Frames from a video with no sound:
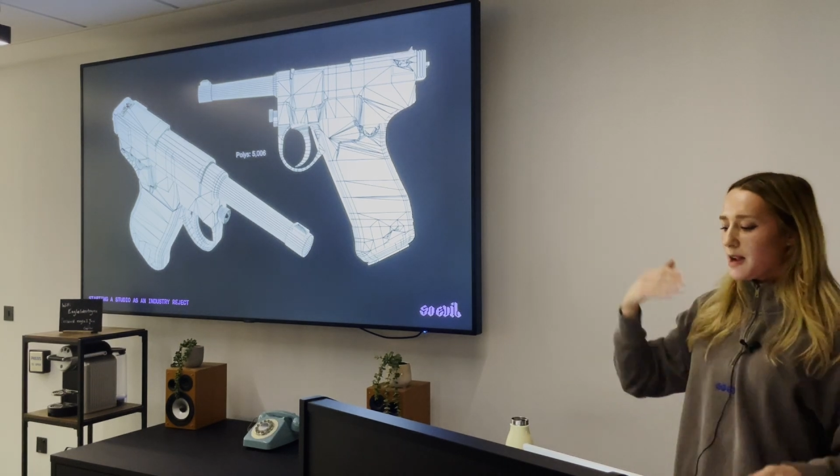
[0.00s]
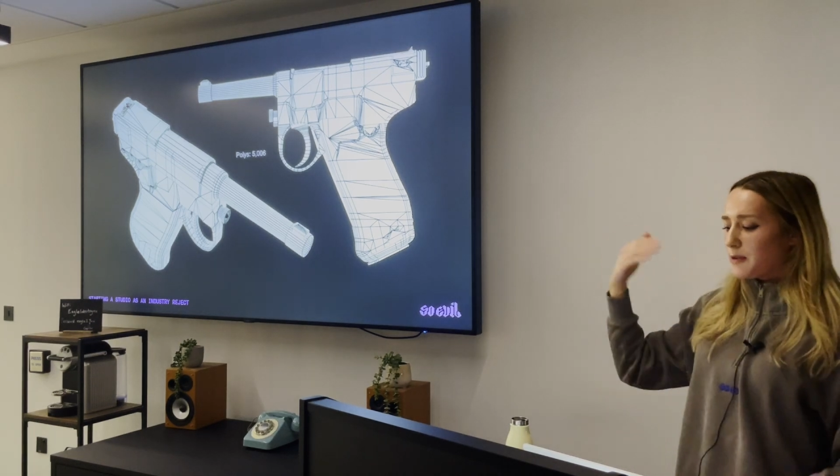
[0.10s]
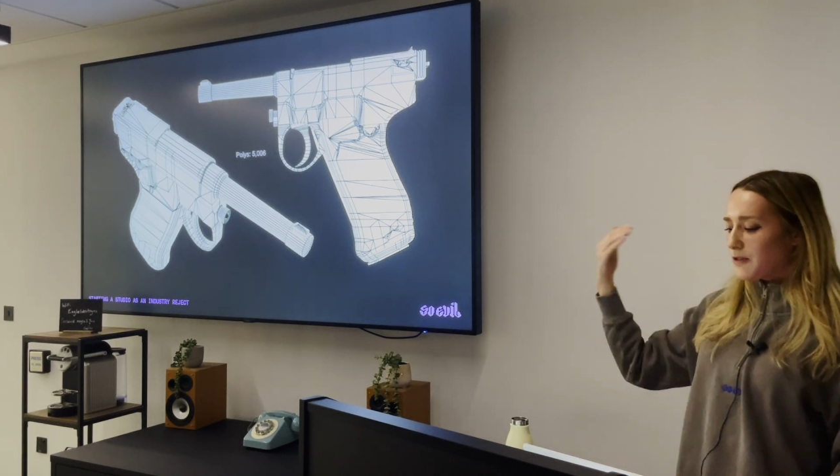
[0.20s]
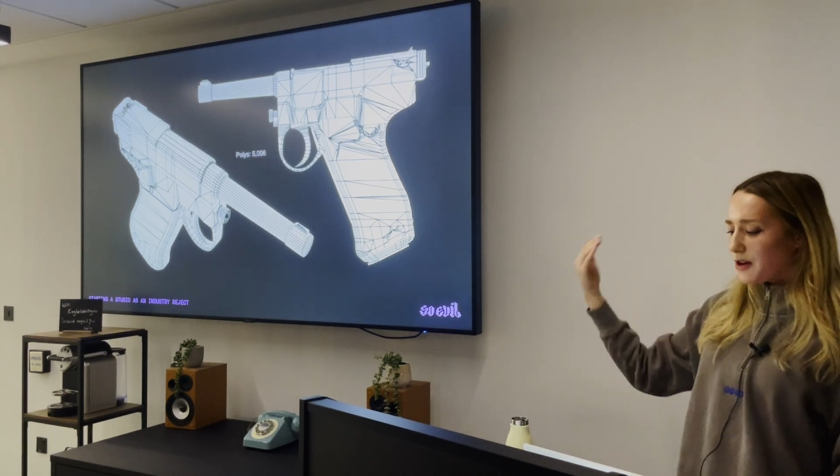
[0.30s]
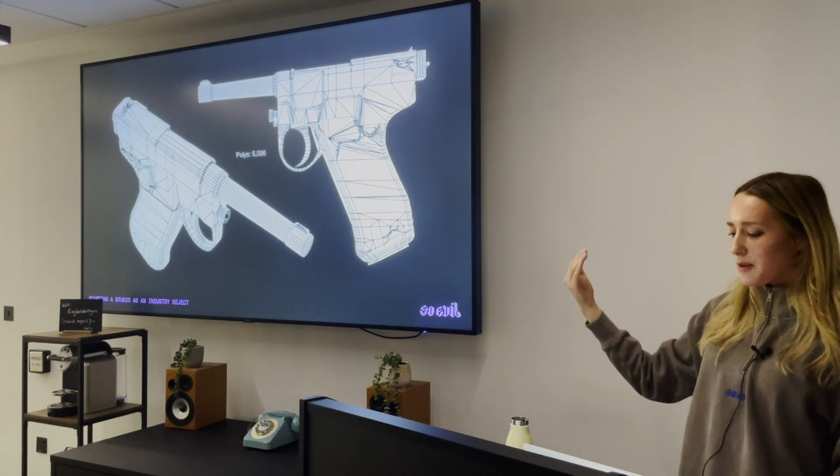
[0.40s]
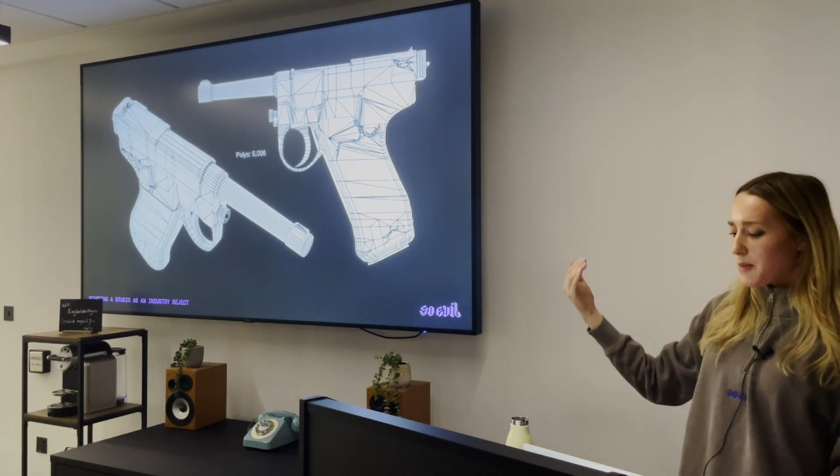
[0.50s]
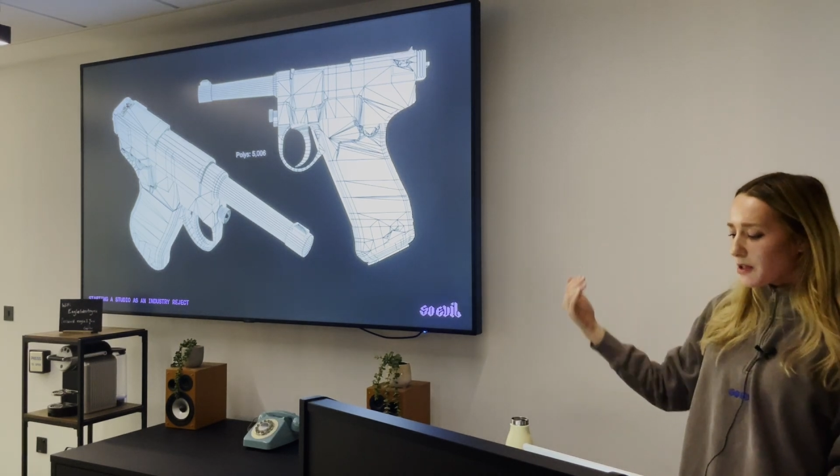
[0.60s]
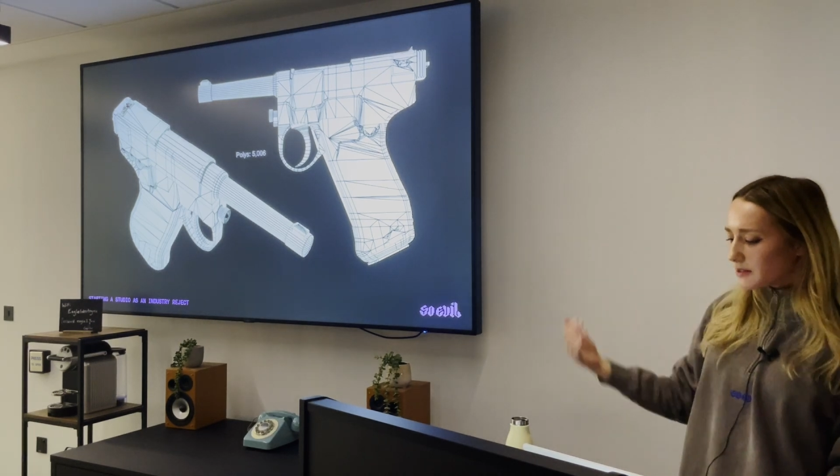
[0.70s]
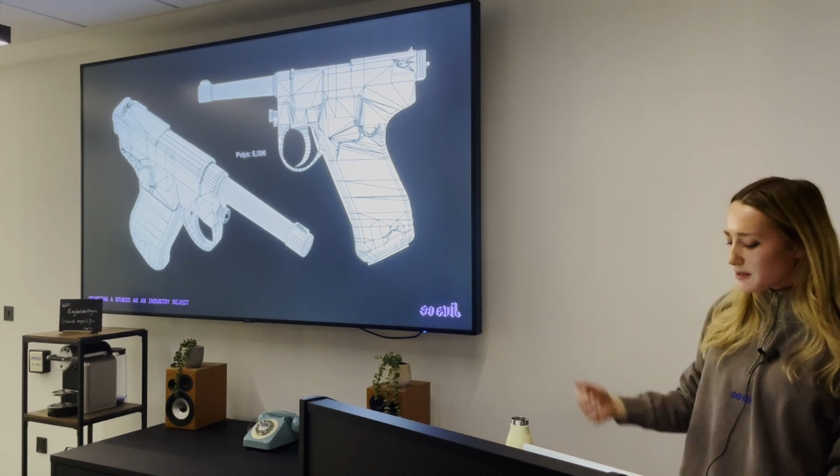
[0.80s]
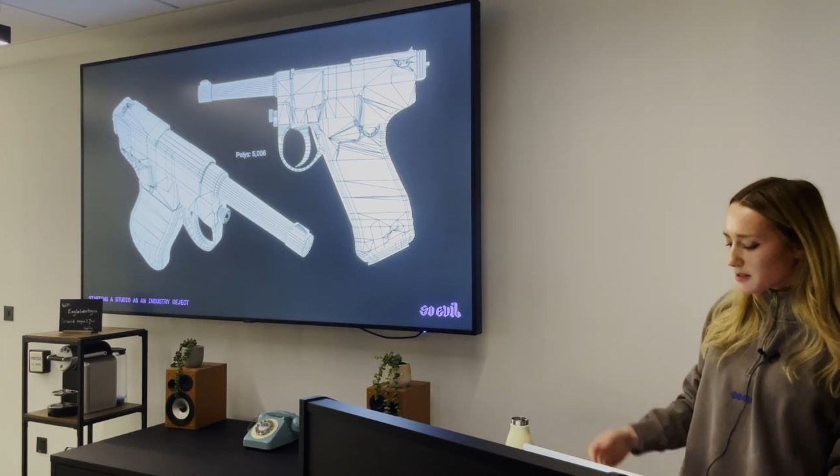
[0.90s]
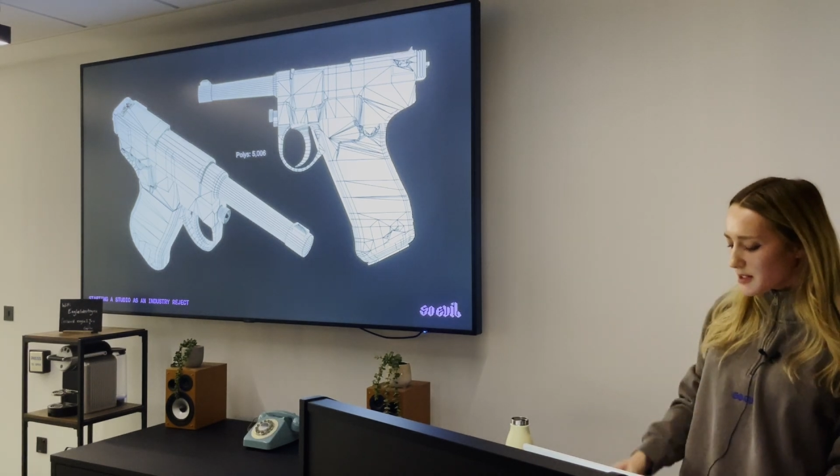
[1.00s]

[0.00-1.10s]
we've got the models.